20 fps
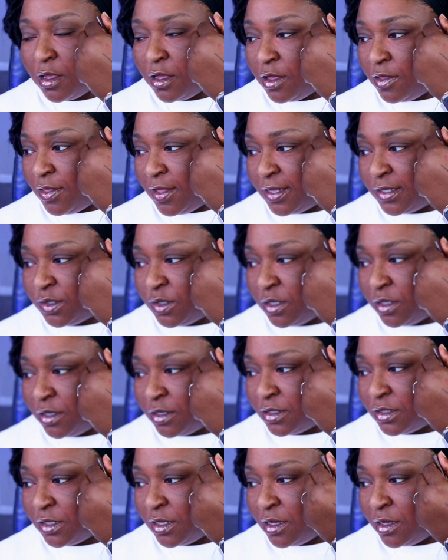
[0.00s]
and that's what it
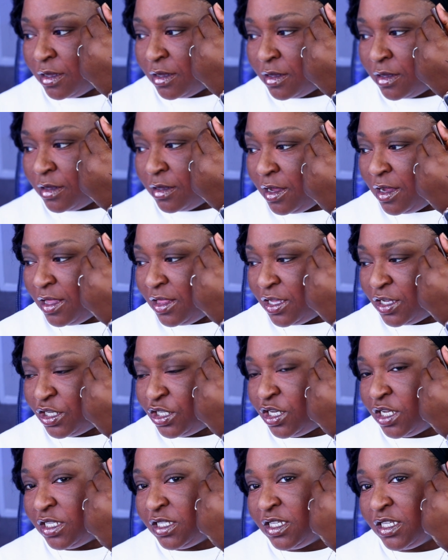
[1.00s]
looks like. It looks
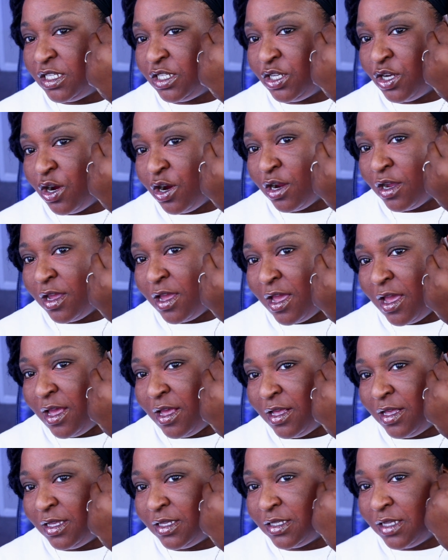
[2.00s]
just as dark
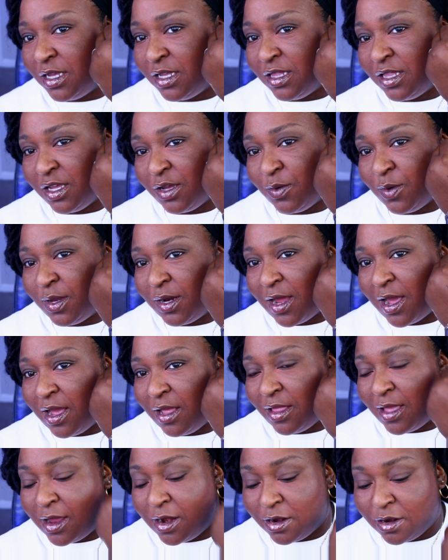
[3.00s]
as a liquid
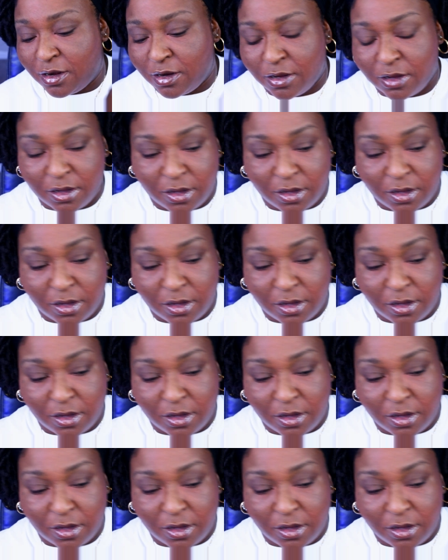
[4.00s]
eyeliner.